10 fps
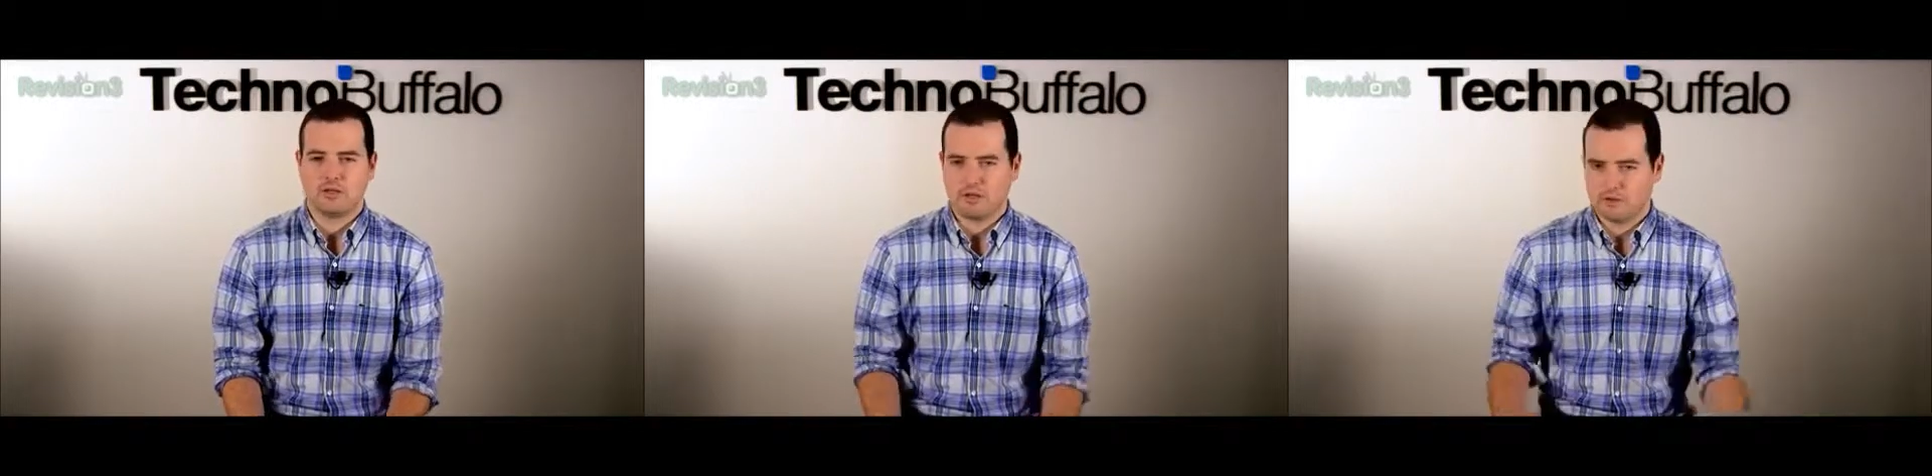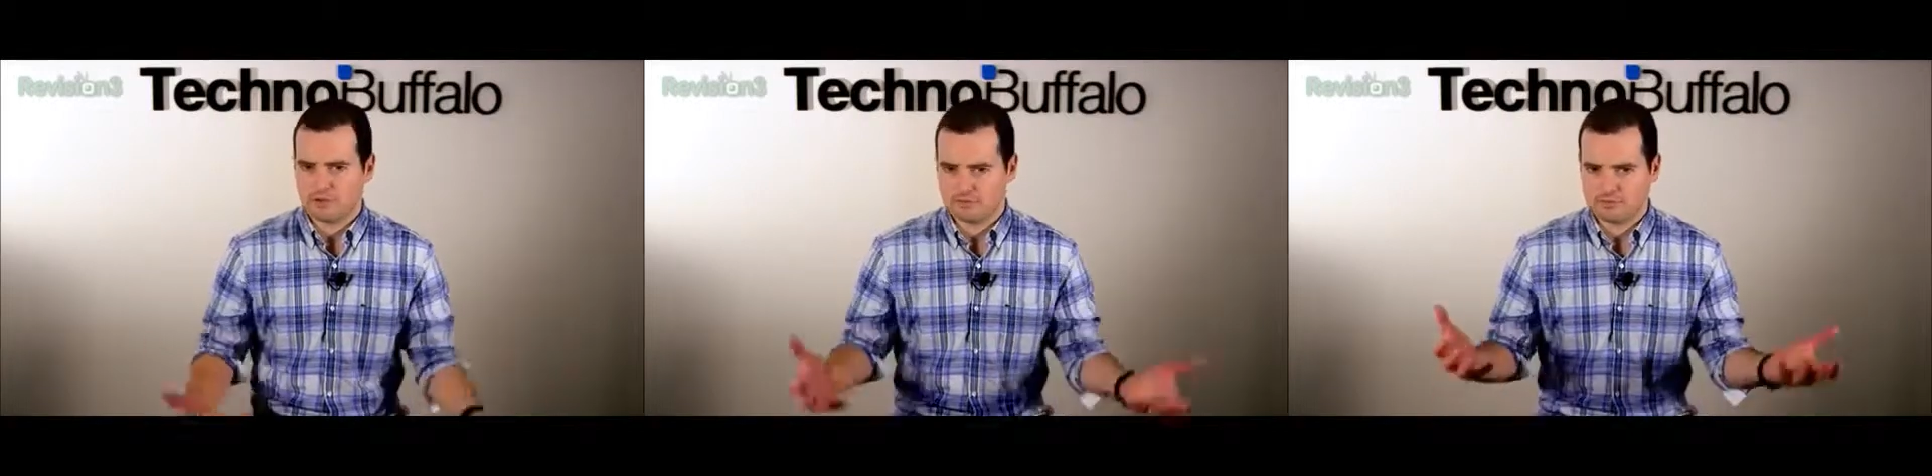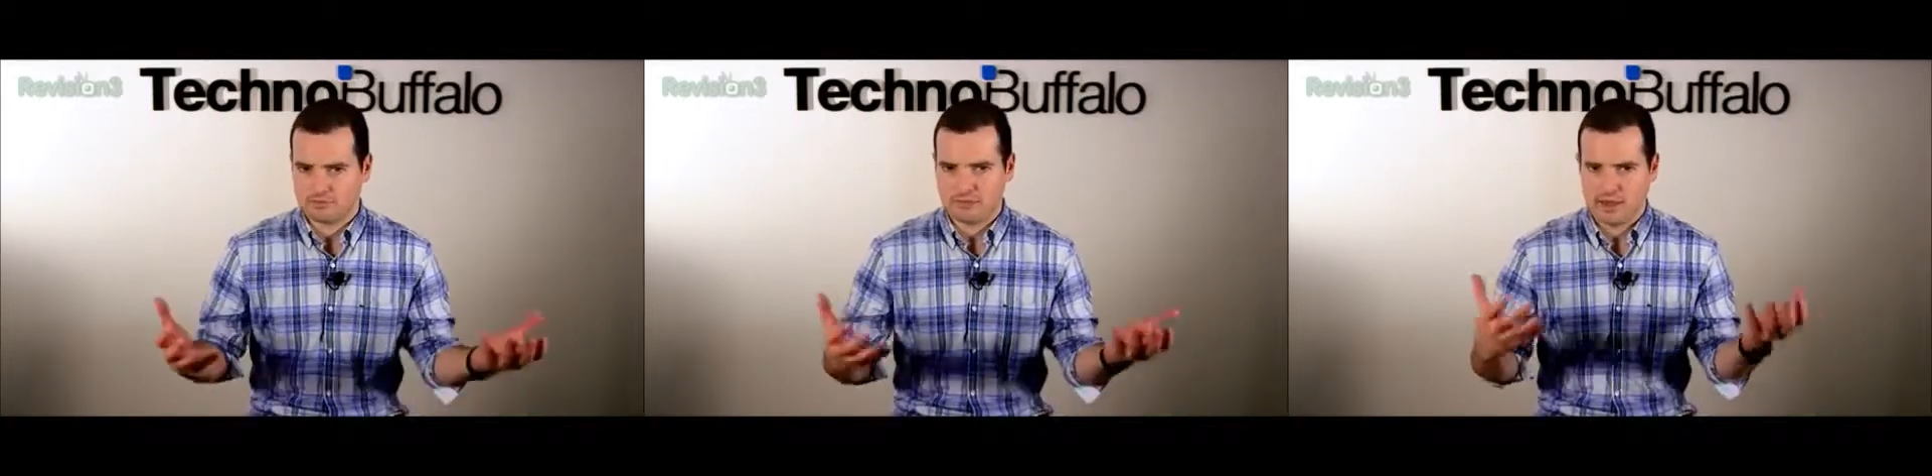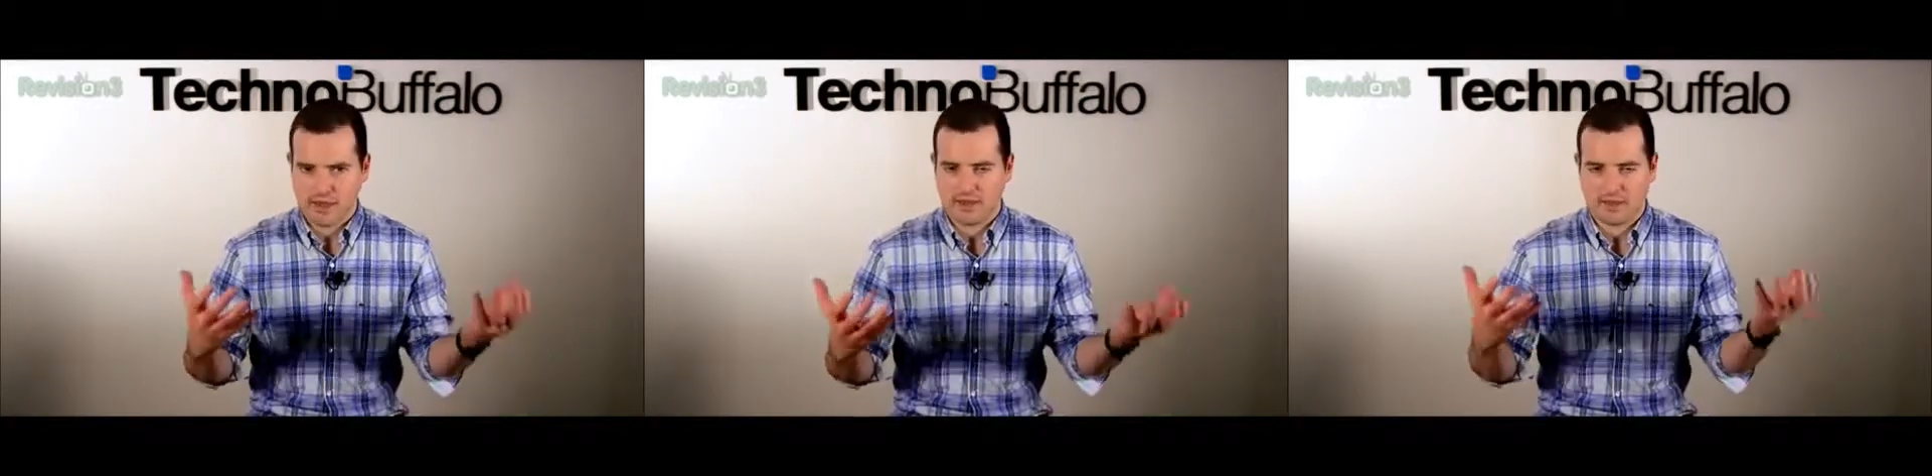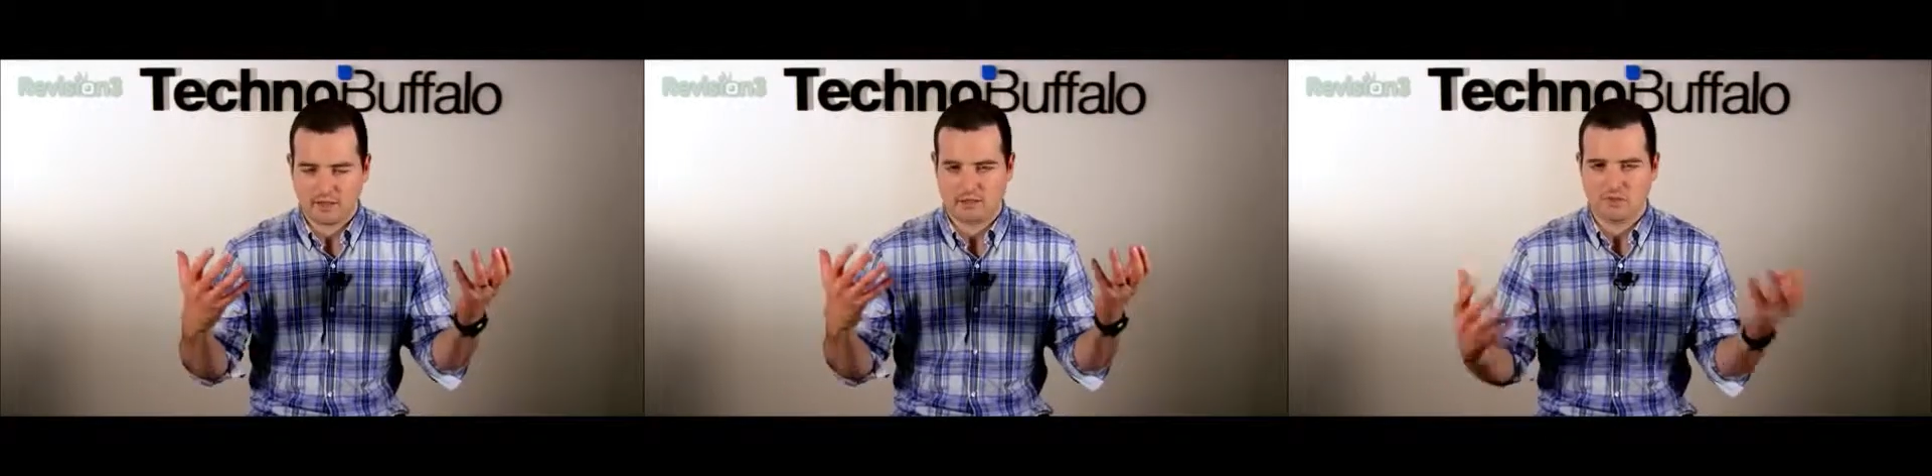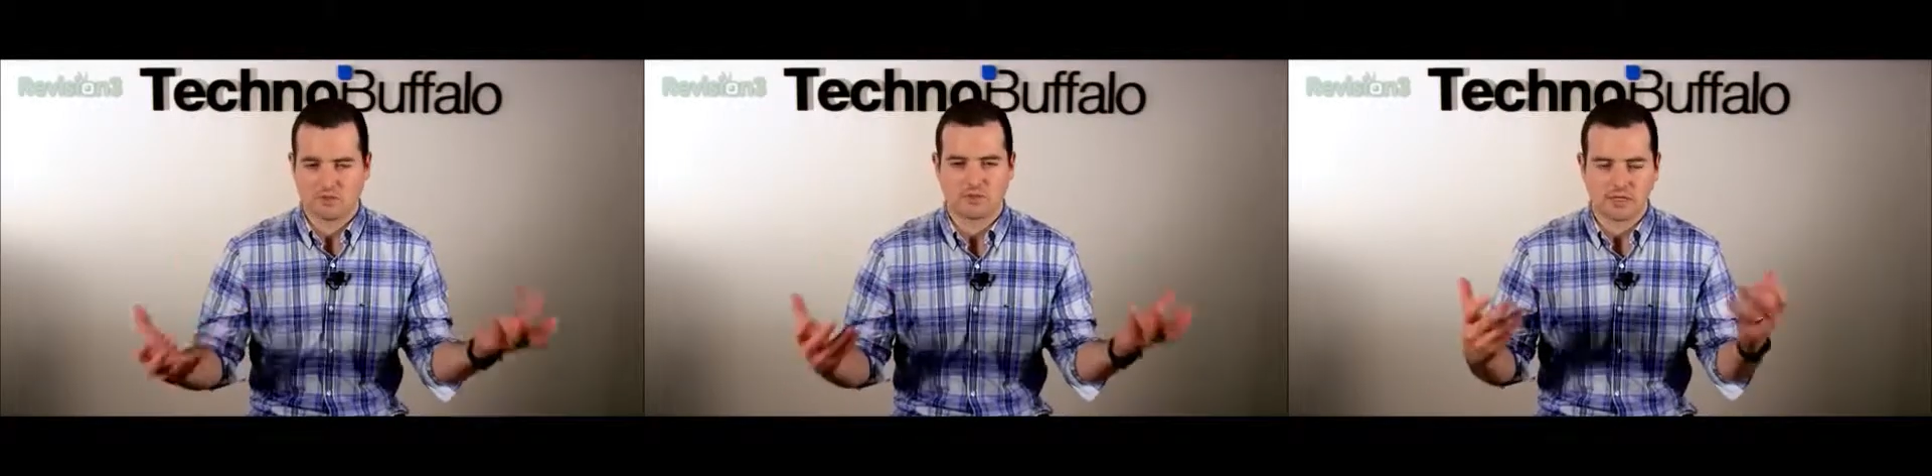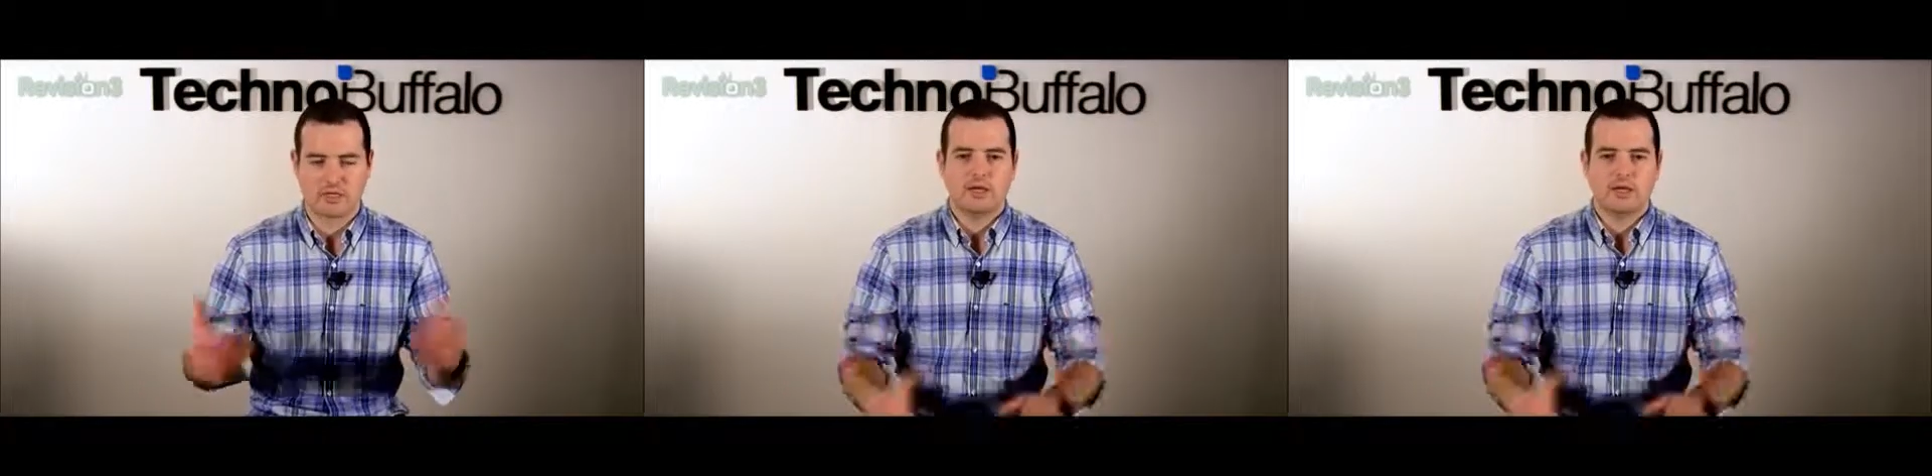They were headache inducing.